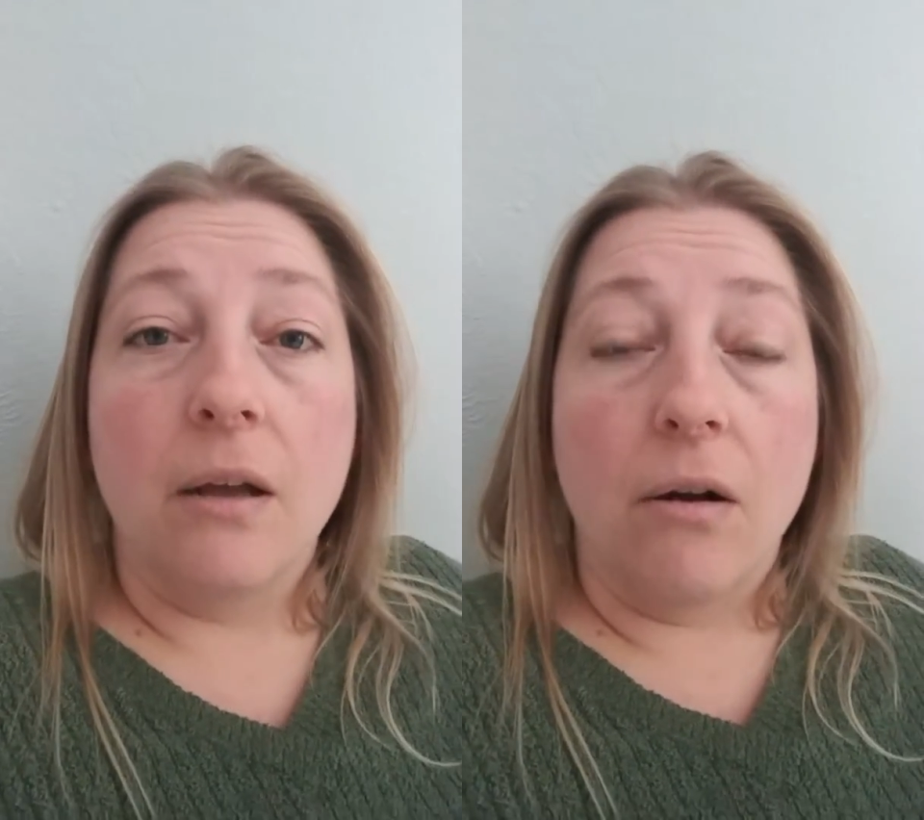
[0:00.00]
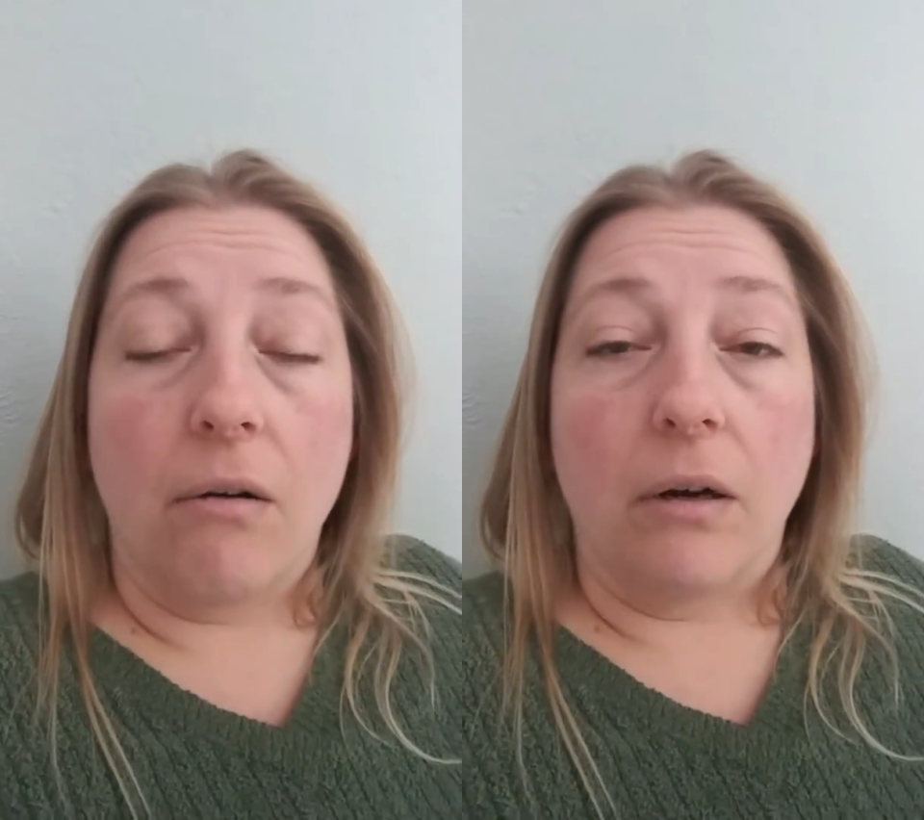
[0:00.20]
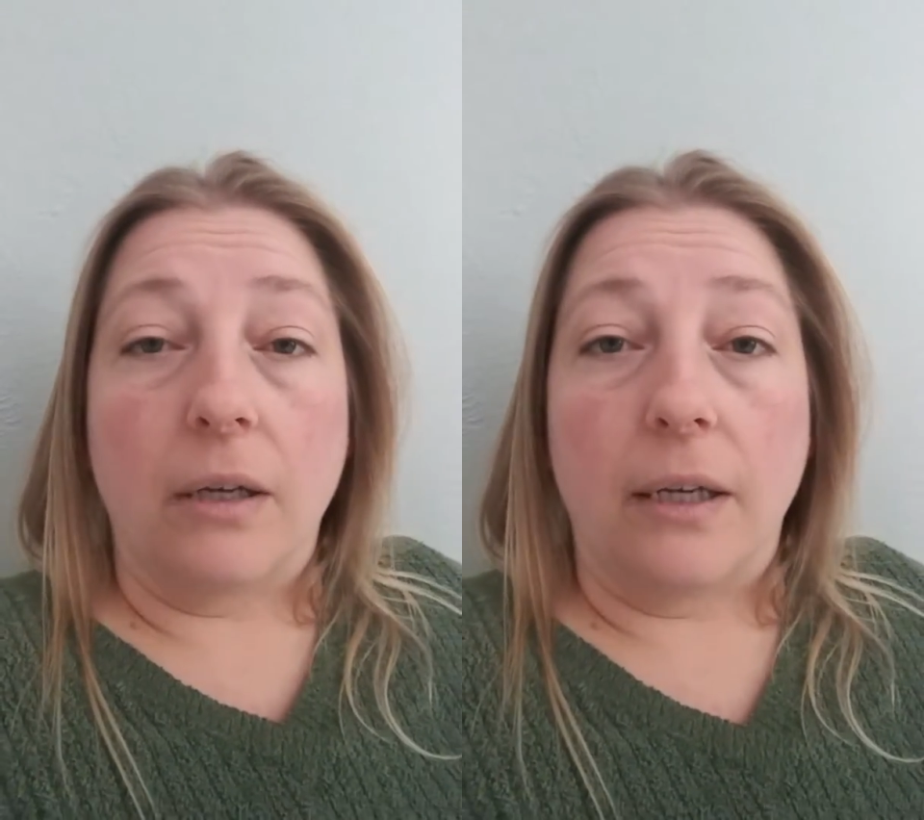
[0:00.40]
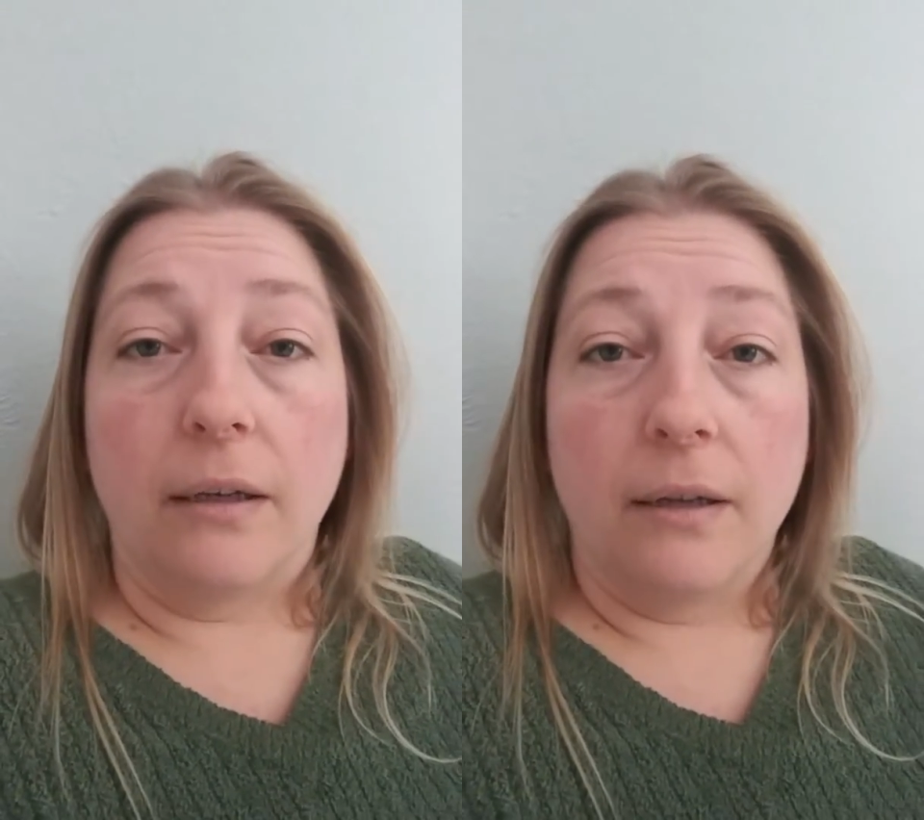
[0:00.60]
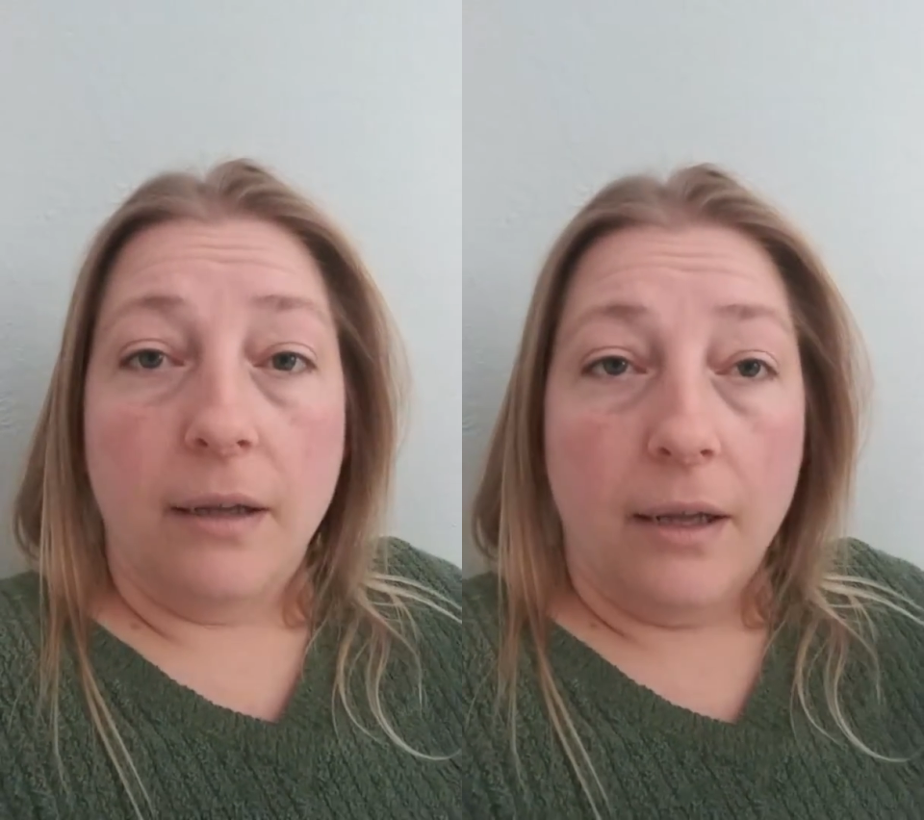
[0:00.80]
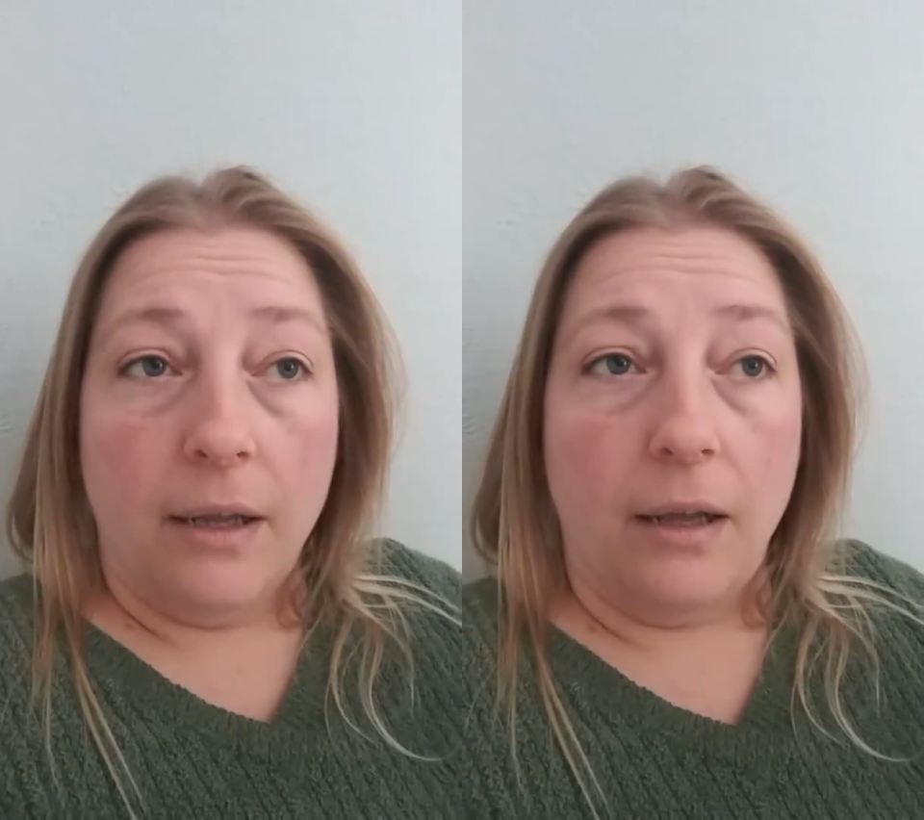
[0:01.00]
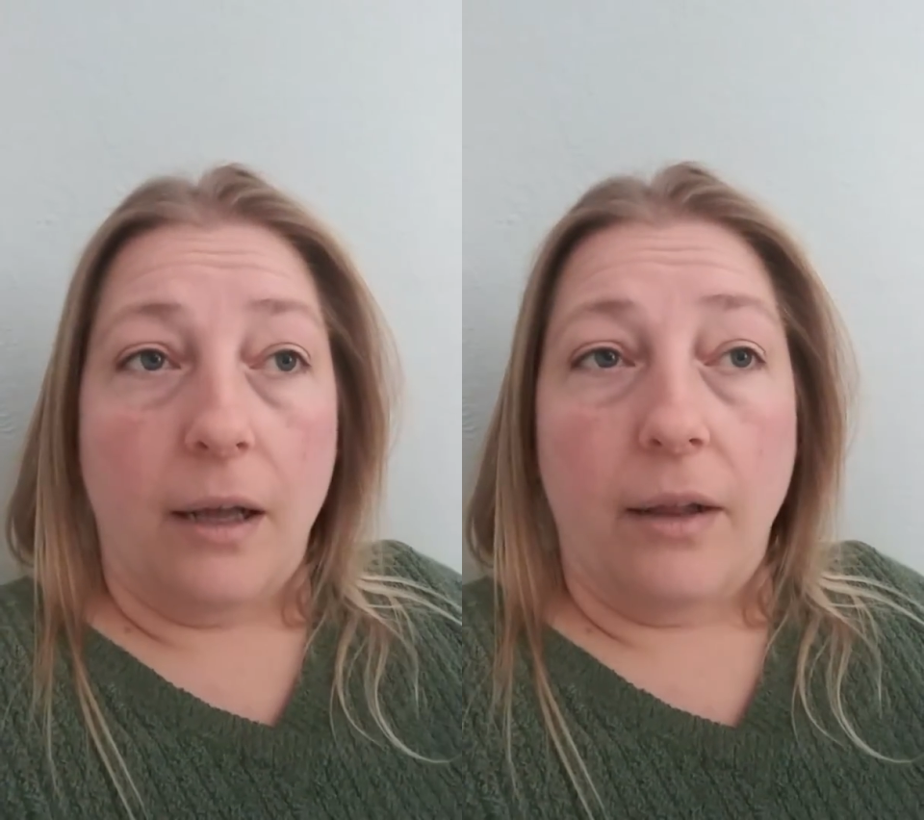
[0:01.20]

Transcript: on uh,